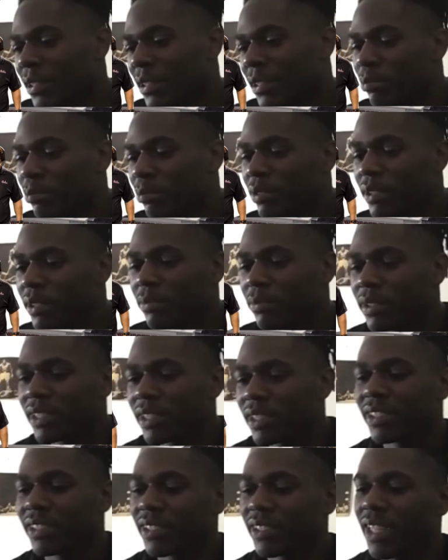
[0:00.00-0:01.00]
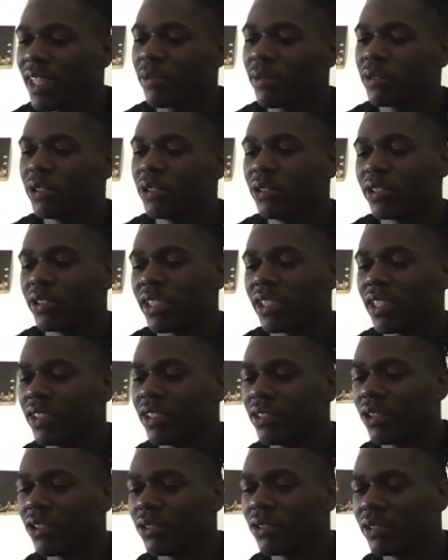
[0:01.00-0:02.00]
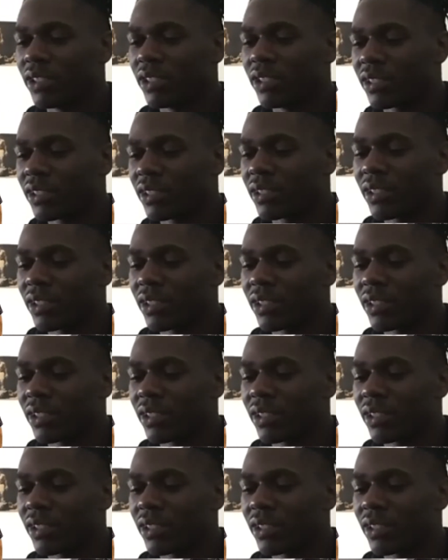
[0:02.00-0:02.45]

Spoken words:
Pretty much just like what you said, just